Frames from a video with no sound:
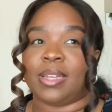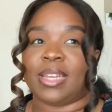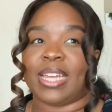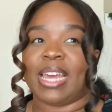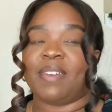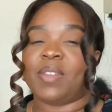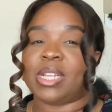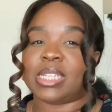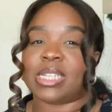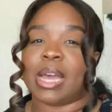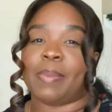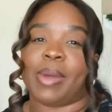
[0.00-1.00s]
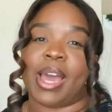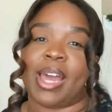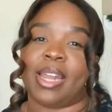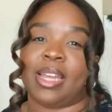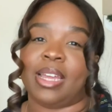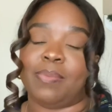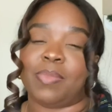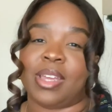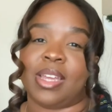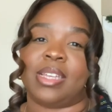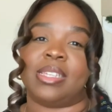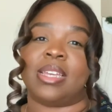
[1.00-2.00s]
Kevin is the type of guy to keep
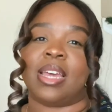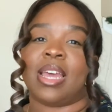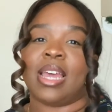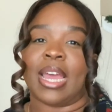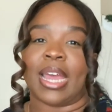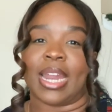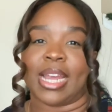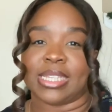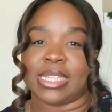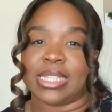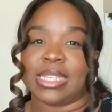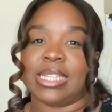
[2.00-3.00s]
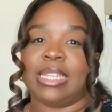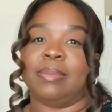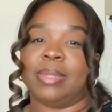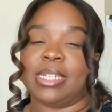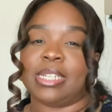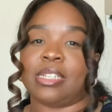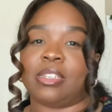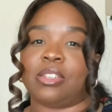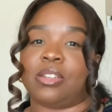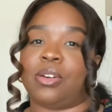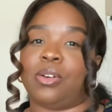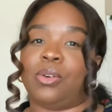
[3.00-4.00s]
things nice and seamless.
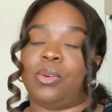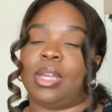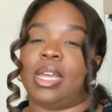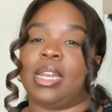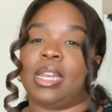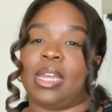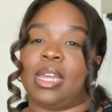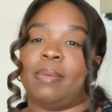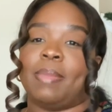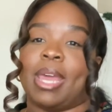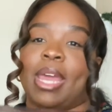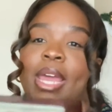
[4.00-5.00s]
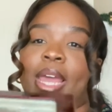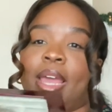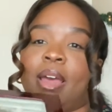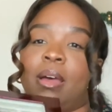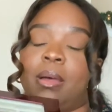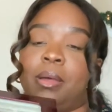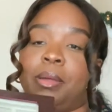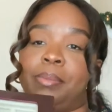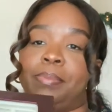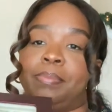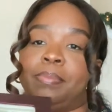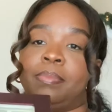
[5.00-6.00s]
So getting him
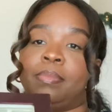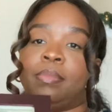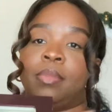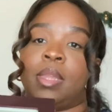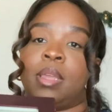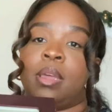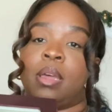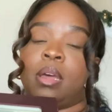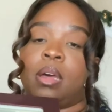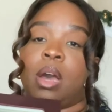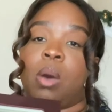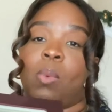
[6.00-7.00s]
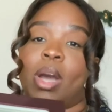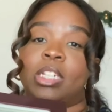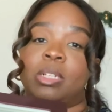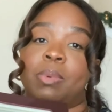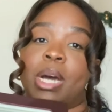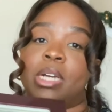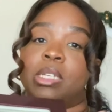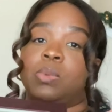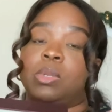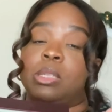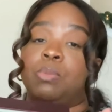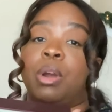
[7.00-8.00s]
a watch box
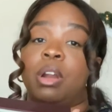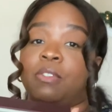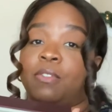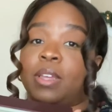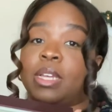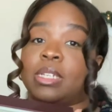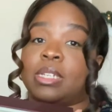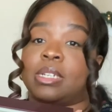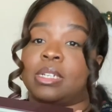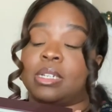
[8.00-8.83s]
was perfect.